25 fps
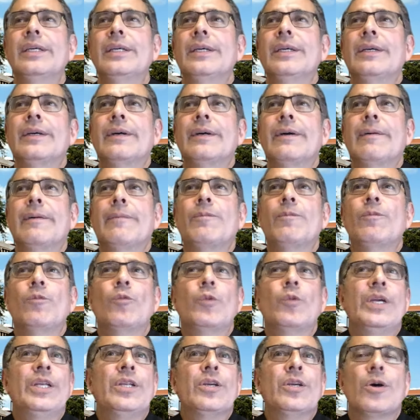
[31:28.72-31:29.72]
Um,
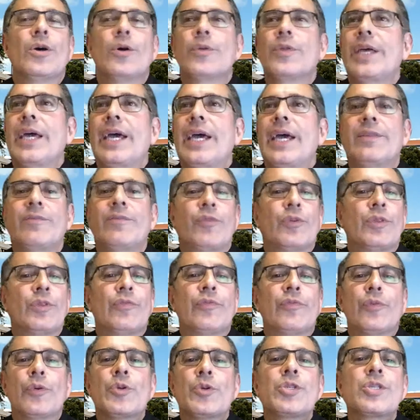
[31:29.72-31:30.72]
we know that for the
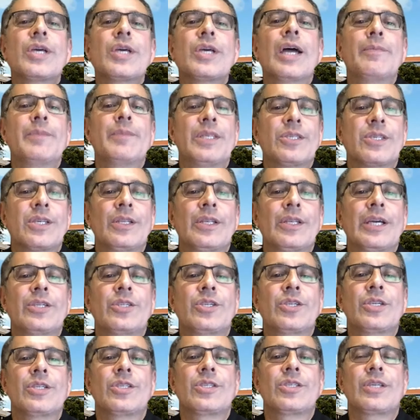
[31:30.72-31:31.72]
first time in this
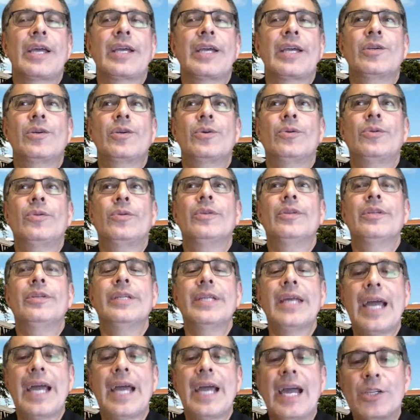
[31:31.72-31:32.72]
election cycle
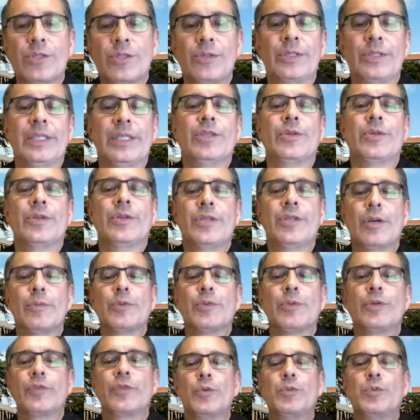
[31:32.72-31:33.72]
nationally, there are a number
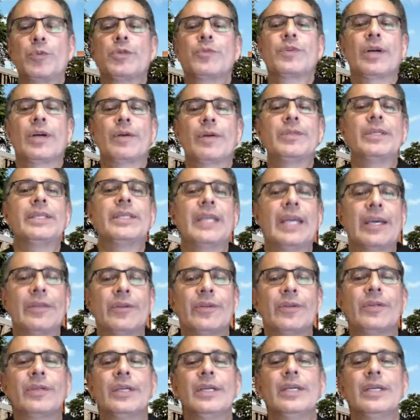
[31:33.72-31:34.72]
of groups who've come
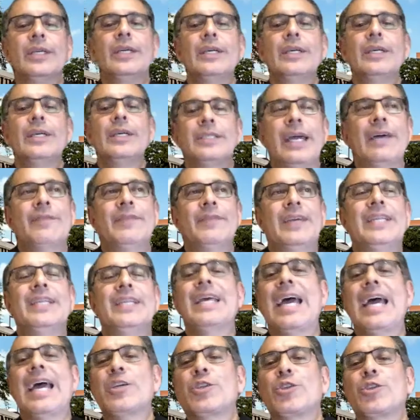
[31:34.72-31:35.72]
together to have a
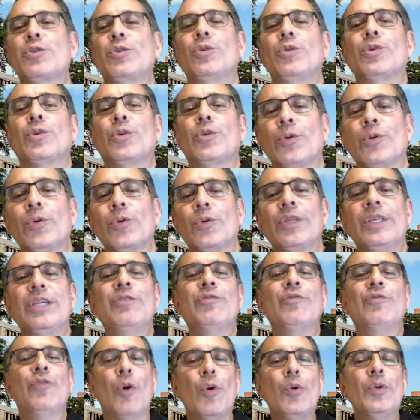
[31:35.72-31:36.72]
national early
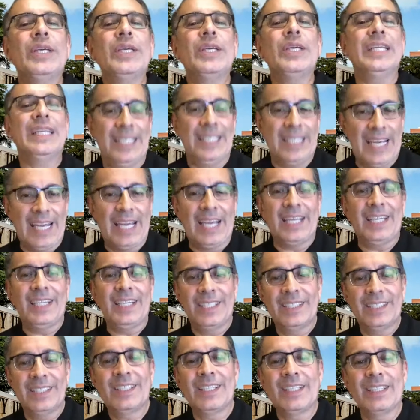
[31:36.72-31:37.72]
voting day
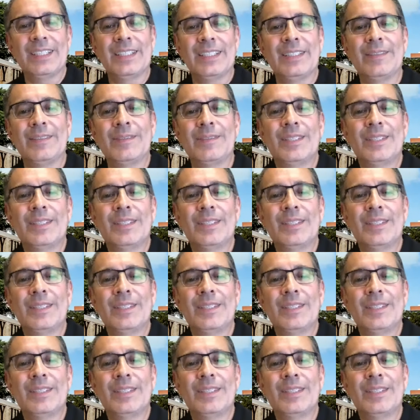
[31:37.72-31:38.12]
uh,